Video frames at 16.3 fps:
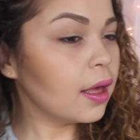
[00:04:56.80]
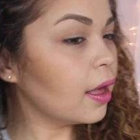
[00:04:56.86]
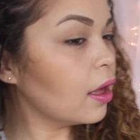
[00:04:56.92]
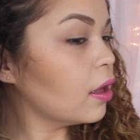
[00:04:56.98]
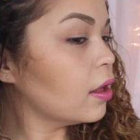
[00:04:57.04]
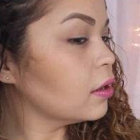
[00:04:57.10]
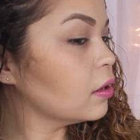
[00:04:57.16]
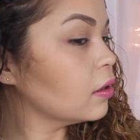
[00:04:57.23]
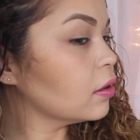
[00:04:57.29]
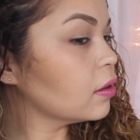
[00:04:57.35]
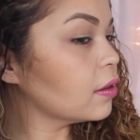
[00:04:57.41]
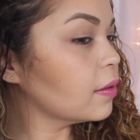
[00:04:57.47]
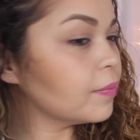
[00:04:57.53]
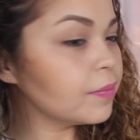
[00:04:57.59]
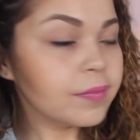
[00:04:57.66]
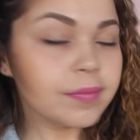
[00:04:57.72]
and
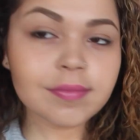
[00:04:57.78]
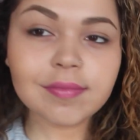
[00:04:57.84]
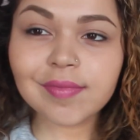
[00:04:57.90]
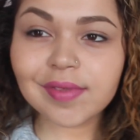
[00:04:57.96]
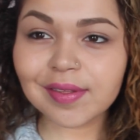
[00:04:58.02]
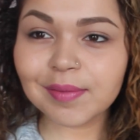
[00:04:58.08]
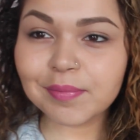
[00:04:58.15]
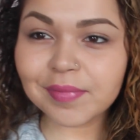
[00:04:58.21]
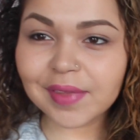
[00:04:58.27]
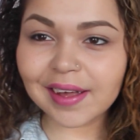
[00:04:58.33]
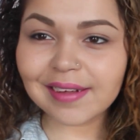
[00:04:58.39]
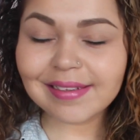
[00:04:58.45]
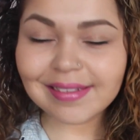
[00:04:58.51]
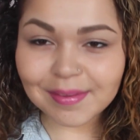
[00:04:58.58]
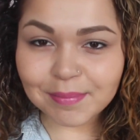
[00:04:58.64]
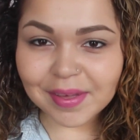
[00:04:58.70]
some
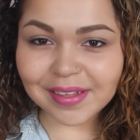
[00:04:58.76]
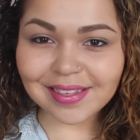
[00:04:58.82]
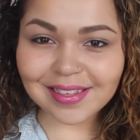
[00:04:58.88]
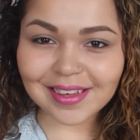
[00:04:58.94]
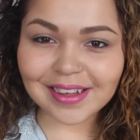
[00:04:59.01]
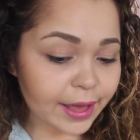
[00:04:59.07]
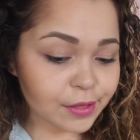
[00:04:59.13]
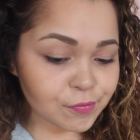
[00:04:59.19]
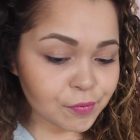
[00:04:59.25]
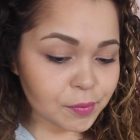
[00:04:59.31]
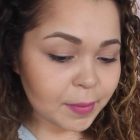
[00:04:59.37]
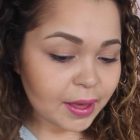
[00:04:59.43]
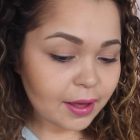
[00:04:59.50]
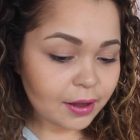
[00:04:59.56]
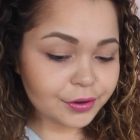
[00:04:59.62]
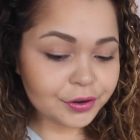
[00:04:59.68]
nice dimension. As for
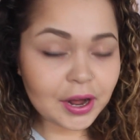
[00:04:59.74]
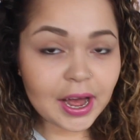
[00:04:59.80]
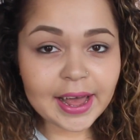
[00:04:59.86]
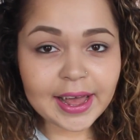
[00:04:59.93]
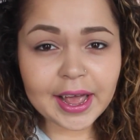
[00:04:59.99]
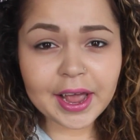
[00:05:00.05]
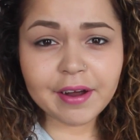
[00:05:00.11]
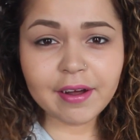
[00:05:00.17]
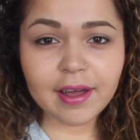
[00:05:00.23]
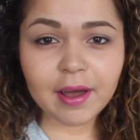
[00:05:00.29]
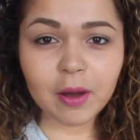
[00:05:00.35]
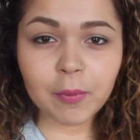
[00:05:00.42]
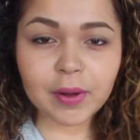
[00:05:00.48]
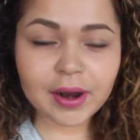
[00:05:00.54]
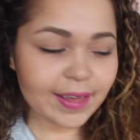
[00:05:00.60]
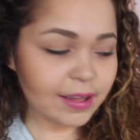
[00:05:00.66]
my under eye
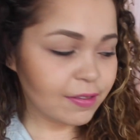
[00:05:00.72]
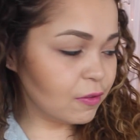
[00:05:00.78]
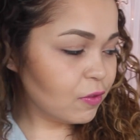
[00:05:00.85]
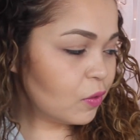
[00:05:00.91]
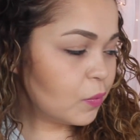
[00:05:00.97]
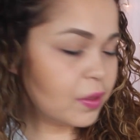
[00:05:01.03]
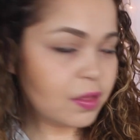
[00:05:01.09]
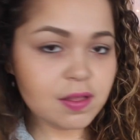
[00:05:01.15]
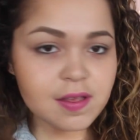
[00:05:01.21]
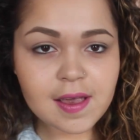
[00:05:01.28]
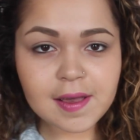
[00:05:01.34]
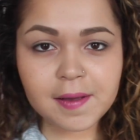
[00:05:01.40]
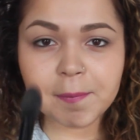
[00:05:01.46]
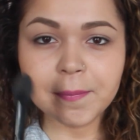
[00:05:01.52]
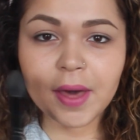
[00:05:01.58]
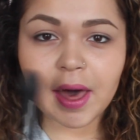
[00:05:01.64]
area, like to do is
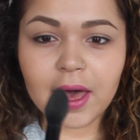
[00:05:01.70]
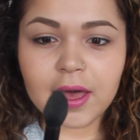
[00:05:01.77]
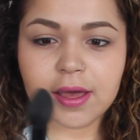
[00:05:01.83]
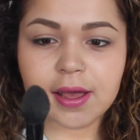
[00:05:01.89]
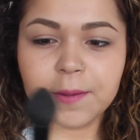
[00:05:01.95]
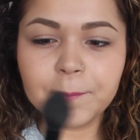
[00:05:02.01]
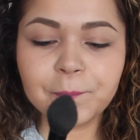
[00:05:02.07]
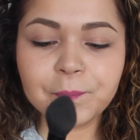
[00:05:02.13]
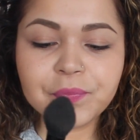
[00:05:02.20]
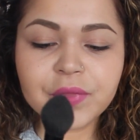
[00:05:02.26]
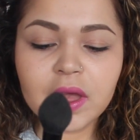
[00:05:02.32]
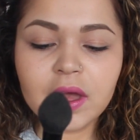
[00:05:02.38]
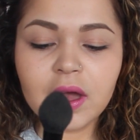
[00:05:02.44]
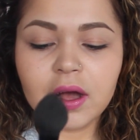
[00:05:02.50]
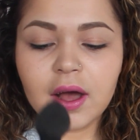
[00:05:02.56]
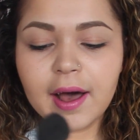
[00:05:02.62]
take my
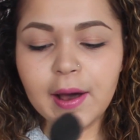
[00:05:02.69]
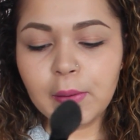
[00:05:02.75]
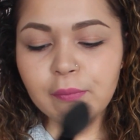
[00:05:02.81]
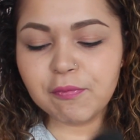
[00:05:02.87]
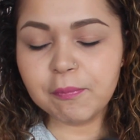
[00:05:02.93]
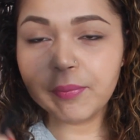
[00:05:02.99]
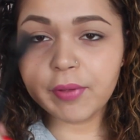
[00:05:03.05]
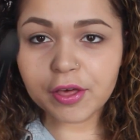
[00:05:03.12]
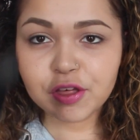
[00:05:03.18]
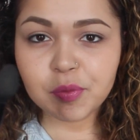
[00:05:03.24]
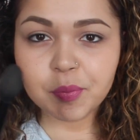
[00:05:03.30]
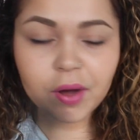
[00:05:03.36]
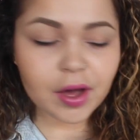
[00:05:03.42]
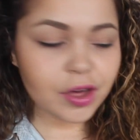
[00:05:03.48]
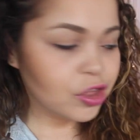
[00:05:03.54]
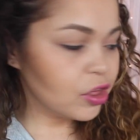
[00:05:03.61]
e.l.f. blush
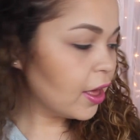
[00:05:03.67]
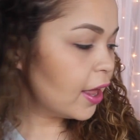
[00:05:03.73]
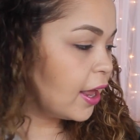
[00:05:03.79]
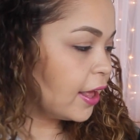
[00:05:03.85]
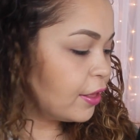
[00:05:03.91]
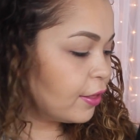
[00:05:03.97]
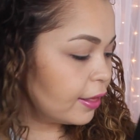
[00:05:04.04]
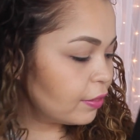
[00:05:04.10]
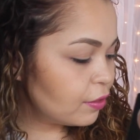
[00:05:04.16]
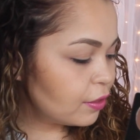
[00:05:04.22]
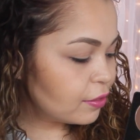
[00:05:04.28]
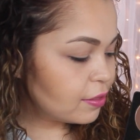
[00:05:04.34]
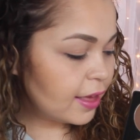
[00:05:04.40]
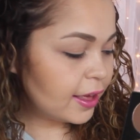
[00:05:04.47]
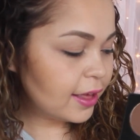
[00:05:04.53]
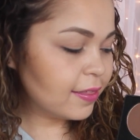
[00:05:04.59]
brush, and I like to
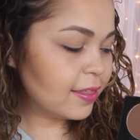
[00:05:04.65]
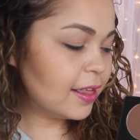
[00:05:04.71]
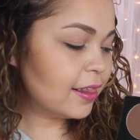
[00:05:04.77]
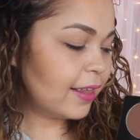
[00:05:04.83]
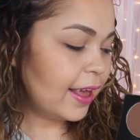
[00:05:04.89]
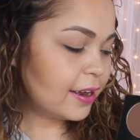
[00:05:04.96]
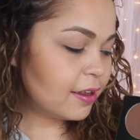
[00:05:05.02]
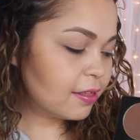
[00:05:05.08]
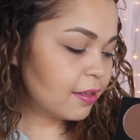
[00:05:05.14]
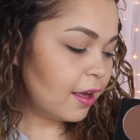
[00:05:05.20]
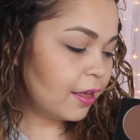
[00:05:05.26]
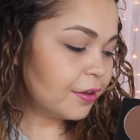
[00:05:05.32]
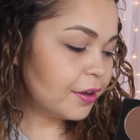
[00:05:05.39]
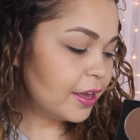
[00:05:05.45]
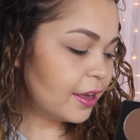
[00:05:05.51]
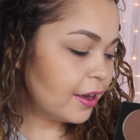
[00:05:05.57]
take the lightest
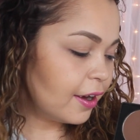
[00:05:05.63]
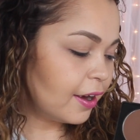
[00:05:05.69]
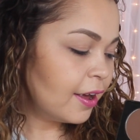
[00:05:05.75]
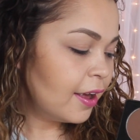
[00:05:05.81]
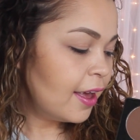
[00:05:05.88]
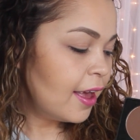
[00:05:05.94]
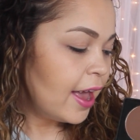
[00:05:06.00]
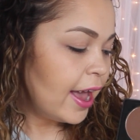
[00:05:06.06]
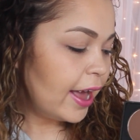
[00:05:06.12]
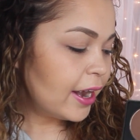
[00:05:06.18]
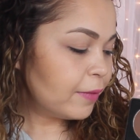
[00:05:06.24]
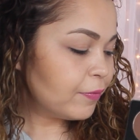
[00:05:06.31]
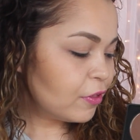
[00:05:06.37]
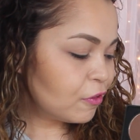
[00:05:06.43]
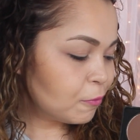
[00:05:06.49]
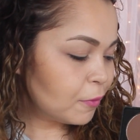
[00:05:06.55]
color here And
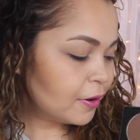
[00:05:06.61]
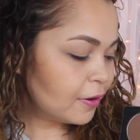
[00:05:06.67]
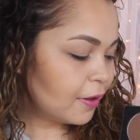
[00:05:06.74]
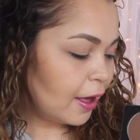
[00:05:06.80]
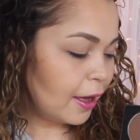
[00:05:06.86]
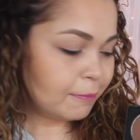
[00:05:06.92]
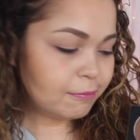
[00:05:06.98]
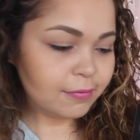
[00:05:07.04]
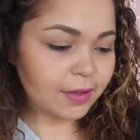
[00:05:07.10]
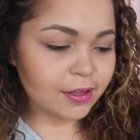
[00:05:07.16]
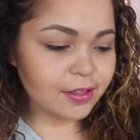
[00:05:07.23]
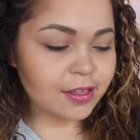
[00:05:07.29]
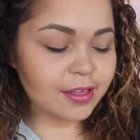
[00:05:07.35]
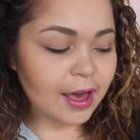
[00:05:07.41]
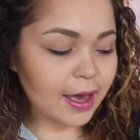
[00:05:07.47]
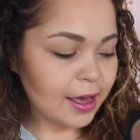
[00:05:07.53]
on this one, I'm
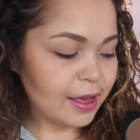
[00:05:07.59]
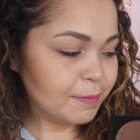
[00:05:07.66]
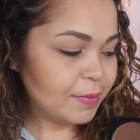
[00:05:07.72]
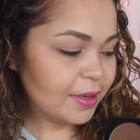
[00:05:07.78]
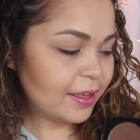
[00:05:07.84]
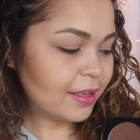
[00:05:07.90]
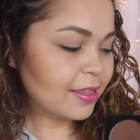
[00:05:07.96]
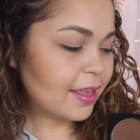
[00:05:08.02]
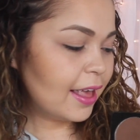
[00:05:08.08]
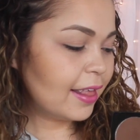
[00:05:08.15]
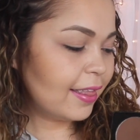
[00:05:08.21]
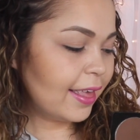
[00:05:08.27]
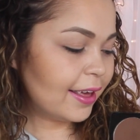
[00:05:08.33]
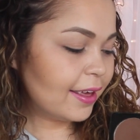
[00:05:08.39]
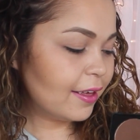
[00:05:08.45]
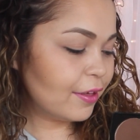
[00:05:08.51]
not shy because I
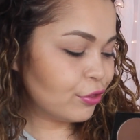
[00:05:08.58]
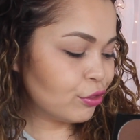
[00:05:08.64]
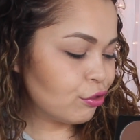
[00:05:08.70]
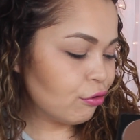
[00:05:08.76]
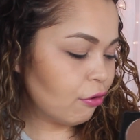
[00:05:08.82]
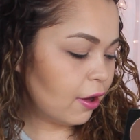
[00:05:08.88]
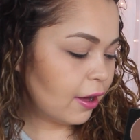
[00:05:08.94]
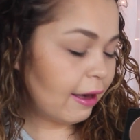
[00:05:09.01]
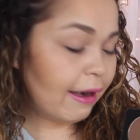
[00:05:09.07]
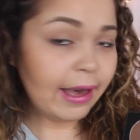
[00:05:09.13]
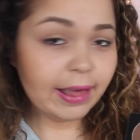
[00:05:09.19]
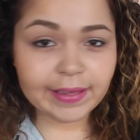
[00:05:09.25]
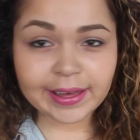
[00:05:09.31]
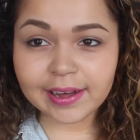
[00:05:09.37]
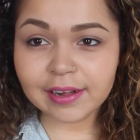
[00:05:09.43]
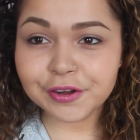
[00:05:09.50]
like a strong
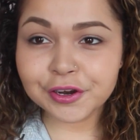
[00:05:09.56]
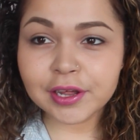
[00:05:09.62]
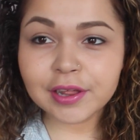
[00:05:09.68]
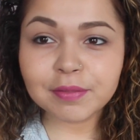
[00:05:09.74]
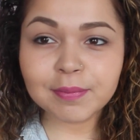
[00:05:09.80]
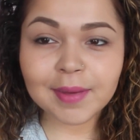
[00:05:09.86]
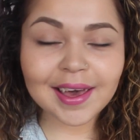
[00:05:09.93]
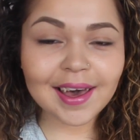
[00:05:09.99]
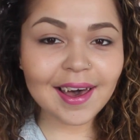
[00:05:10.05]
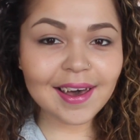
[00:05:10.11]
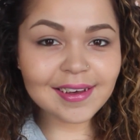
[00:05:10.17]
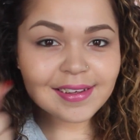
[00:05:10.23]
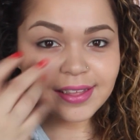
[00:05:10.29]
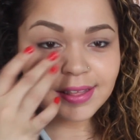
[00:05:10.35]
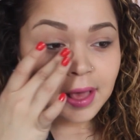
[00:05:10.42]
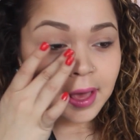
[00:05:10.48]
highlight underneath my
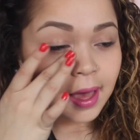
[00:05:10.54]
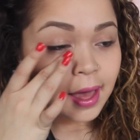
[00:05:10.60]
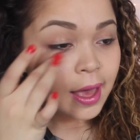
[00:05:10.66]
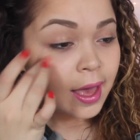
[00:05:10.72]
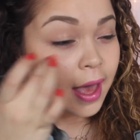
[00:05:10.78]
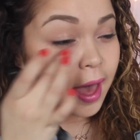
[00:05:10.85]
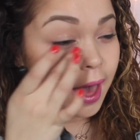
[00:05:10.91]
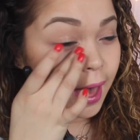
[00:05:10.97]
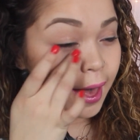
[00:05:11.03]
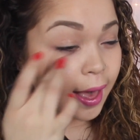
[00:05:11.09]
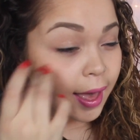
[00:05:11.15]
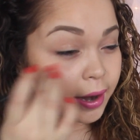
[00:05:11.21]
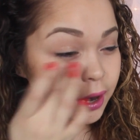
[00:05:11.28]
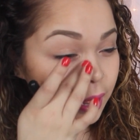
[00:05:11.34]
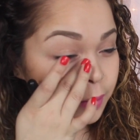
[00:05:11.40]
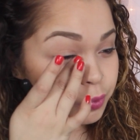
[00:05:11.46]
eyes.
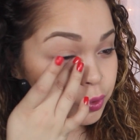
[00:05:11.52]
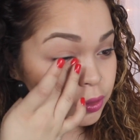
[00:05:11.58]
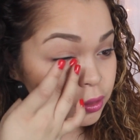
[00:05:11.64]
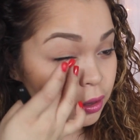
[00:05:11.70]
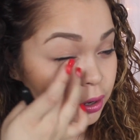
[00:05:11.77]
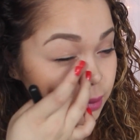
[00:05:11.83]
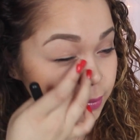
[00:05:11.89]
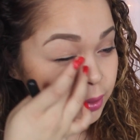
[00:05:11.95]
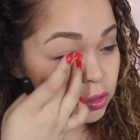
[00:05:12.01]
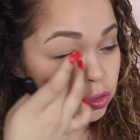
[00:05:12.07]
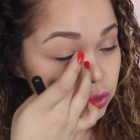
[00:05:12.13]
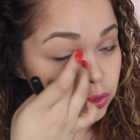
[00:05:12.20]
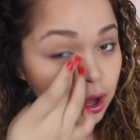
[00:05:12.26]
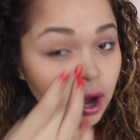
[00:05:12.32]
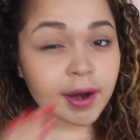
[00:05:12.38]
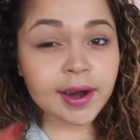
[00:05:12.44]
And I'm just going to make
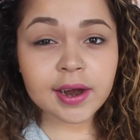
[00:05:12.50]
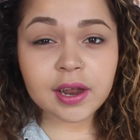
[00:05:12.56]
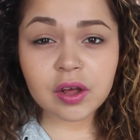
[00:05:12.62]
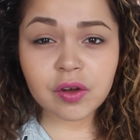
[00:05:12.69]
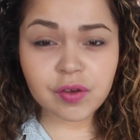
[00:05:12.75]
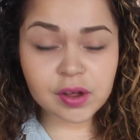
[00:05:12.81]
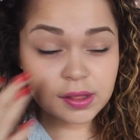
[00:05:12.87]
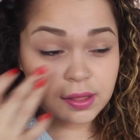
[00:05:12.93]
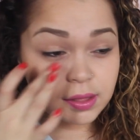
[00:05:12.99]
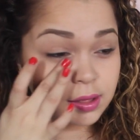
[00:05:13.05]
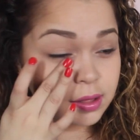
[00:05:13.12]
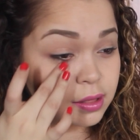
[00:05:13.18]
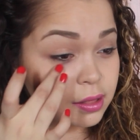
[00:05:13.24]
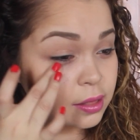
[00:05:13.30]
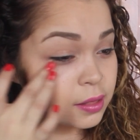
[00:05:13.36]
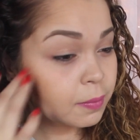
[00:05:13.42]
sure there aren't any
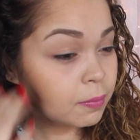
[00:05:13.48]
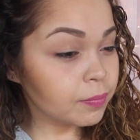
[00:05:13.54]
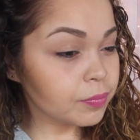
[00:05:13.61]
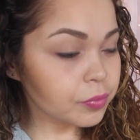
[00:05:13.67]
creases.